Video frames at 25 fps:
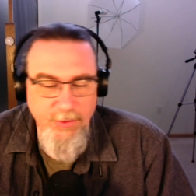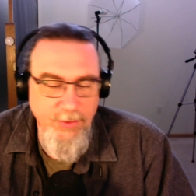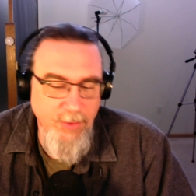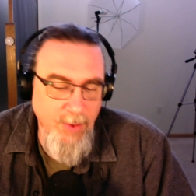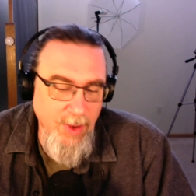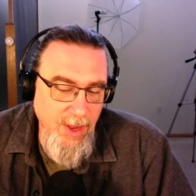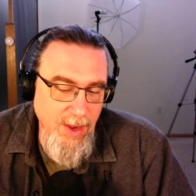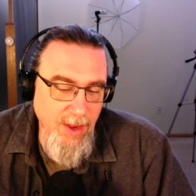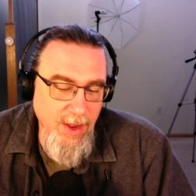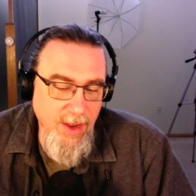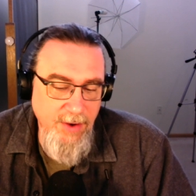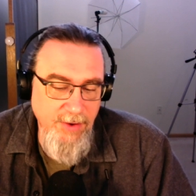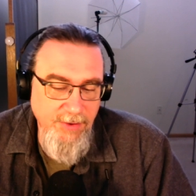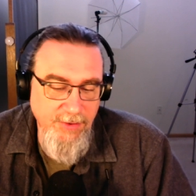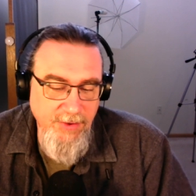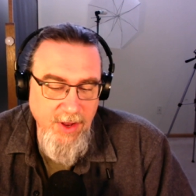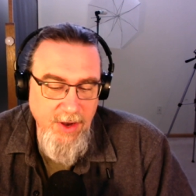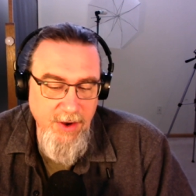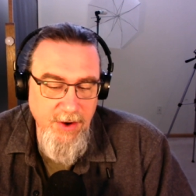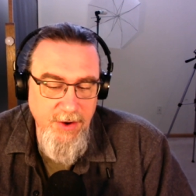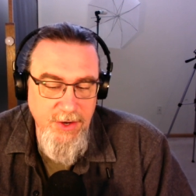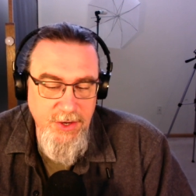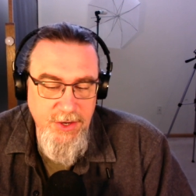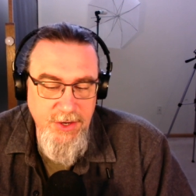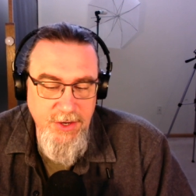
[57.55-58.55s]
So I
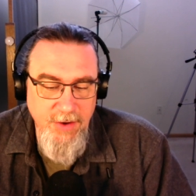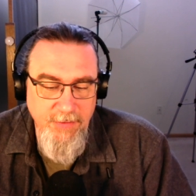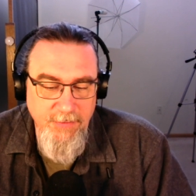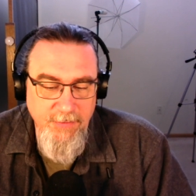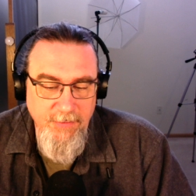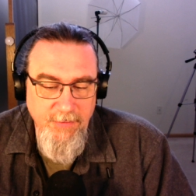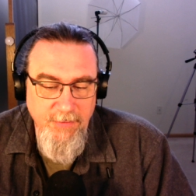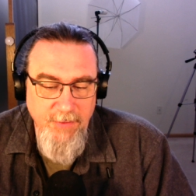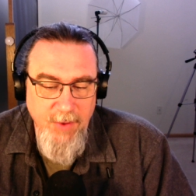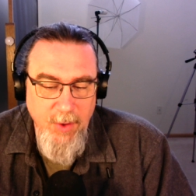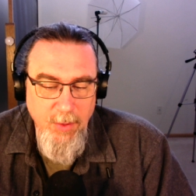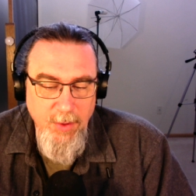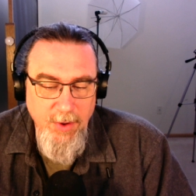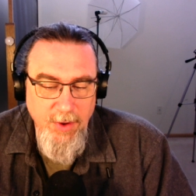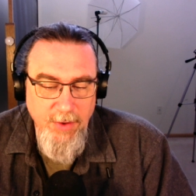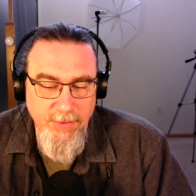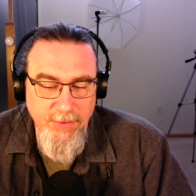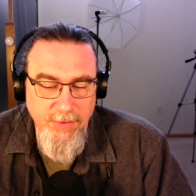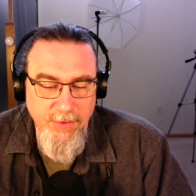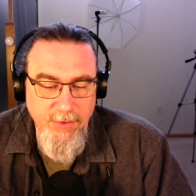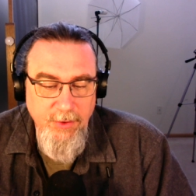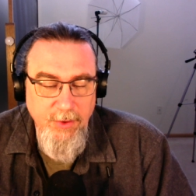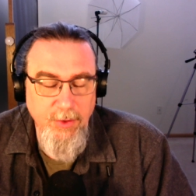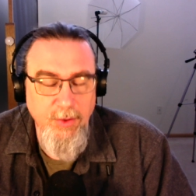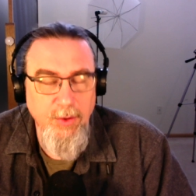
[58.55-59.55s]
decided to shift
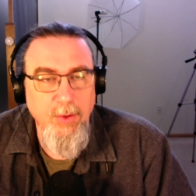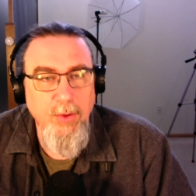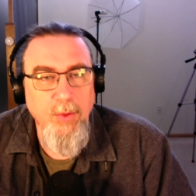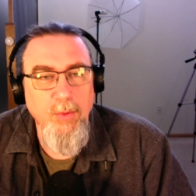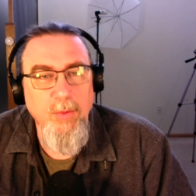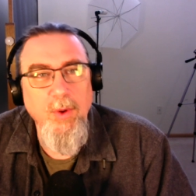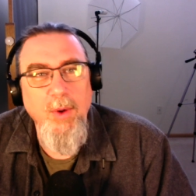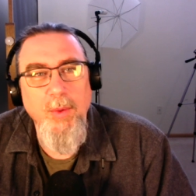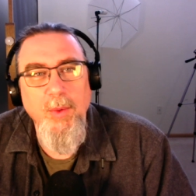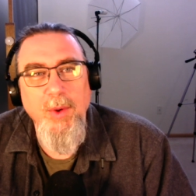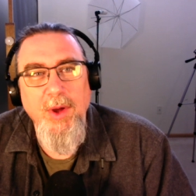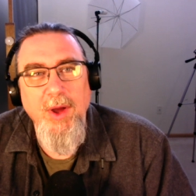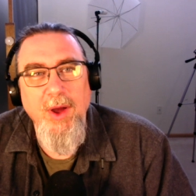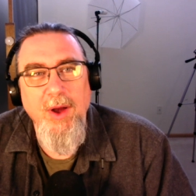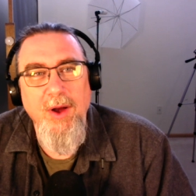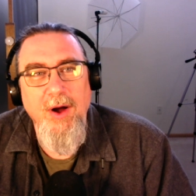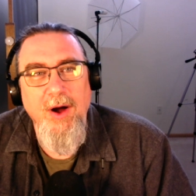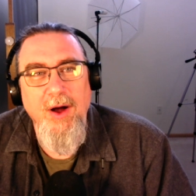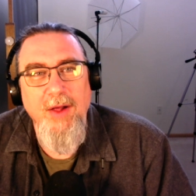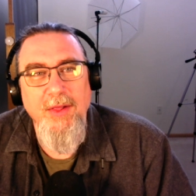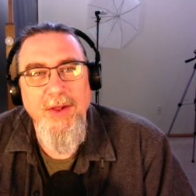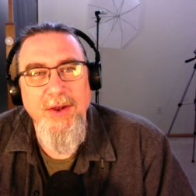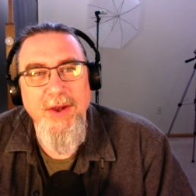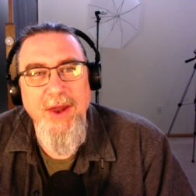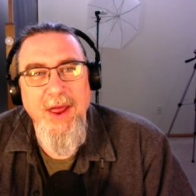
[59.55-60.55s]
focus to what we could
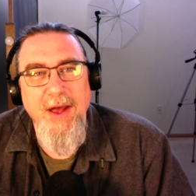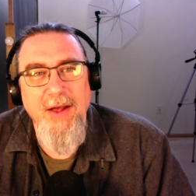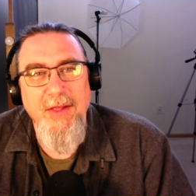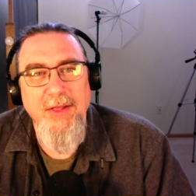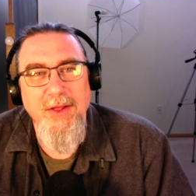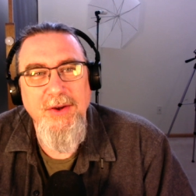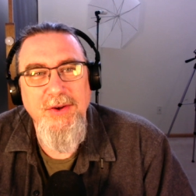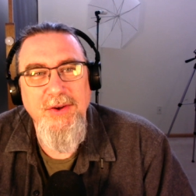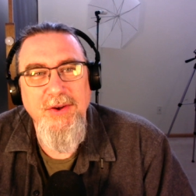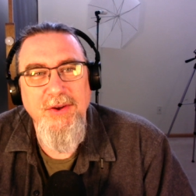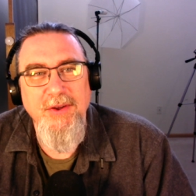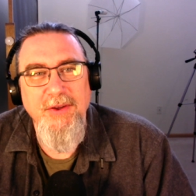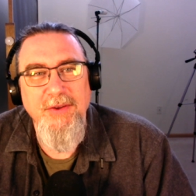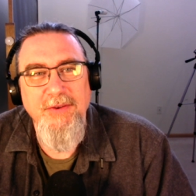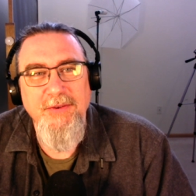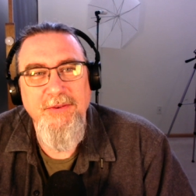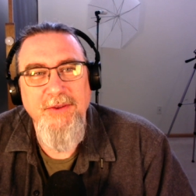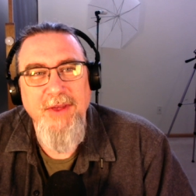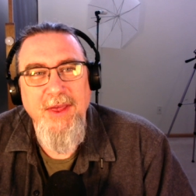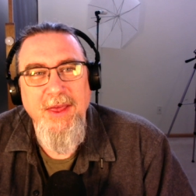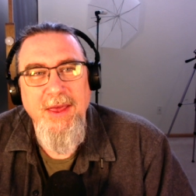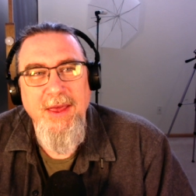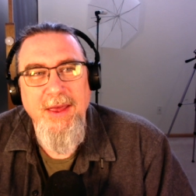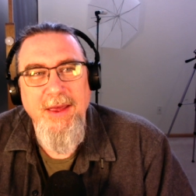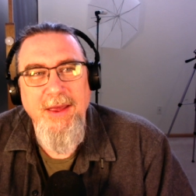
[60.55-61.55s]
call analogies,
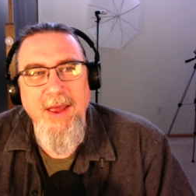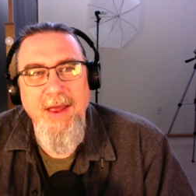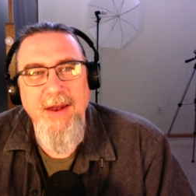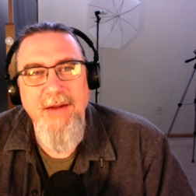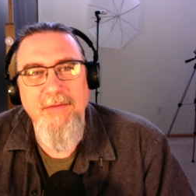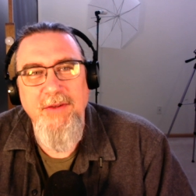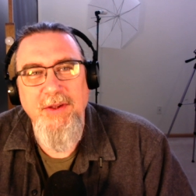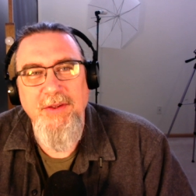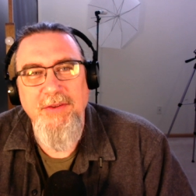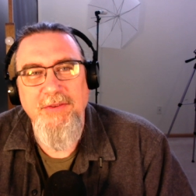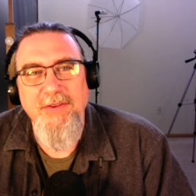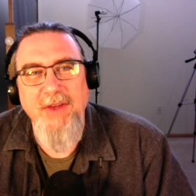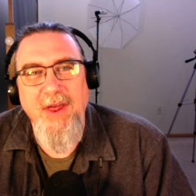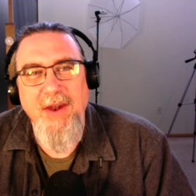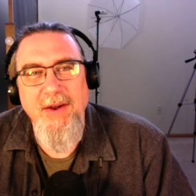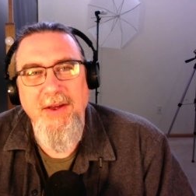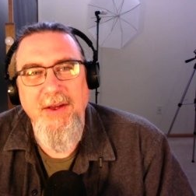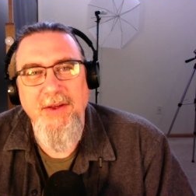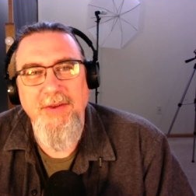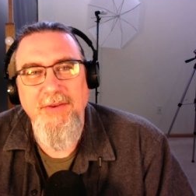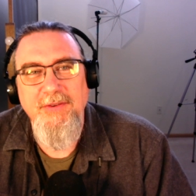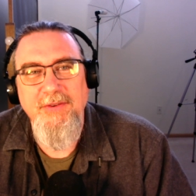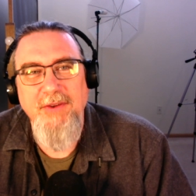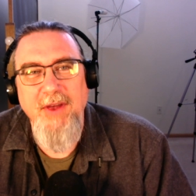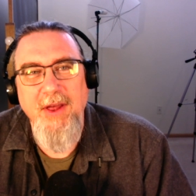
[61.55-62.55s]
kind of in
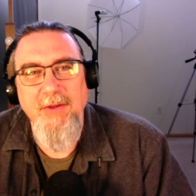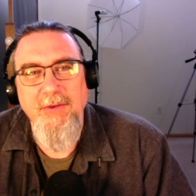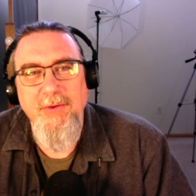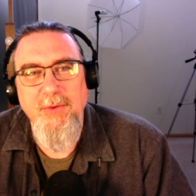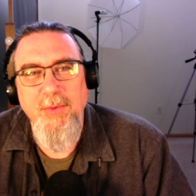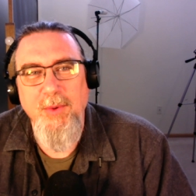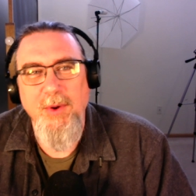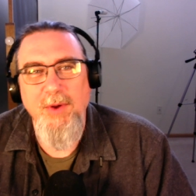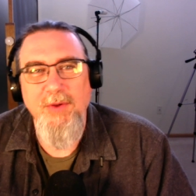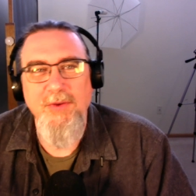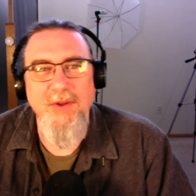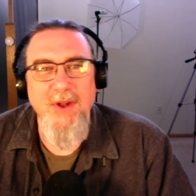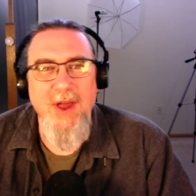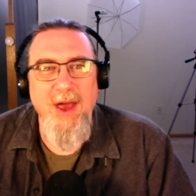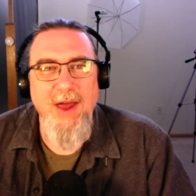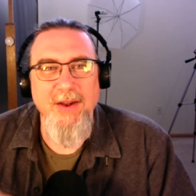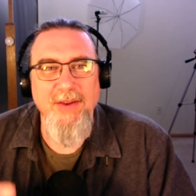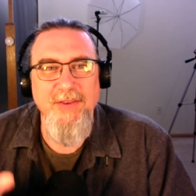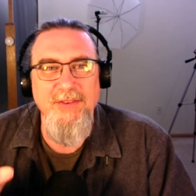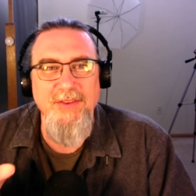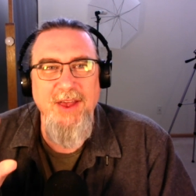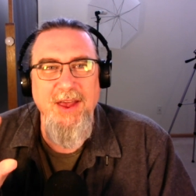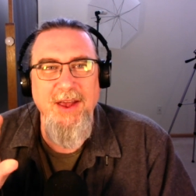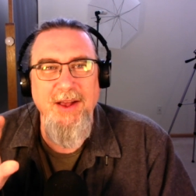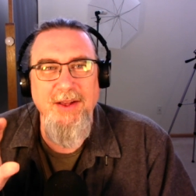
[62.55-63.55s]
Seneca's sense, where it's not
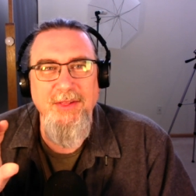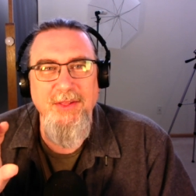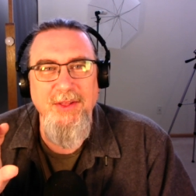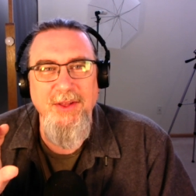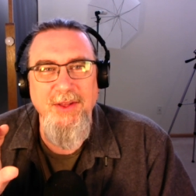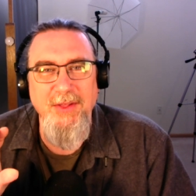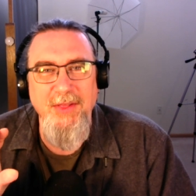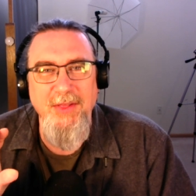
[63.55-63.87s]
exactly